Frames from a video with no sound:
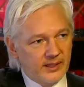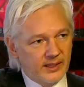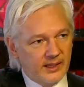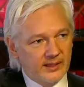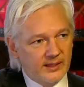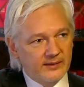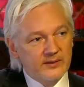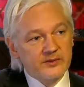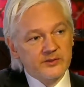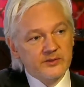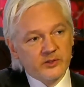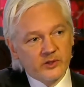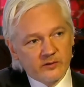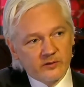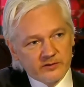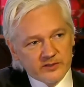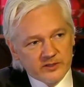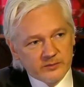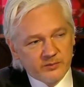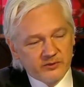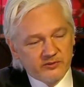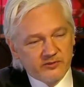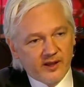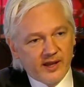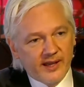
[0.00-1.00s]
in the
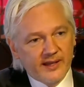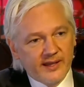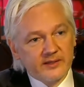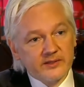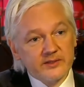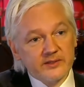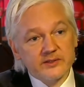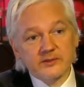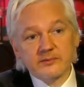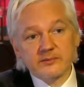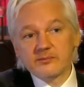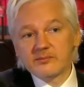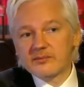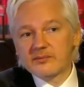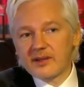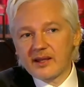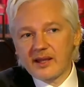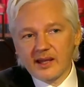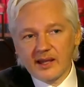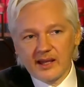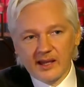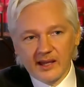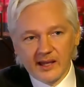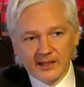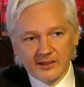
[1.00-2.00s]
service providers
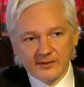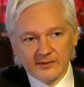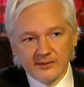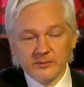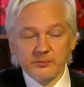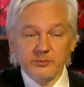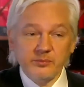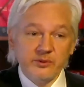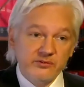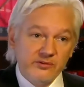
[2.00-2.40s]
that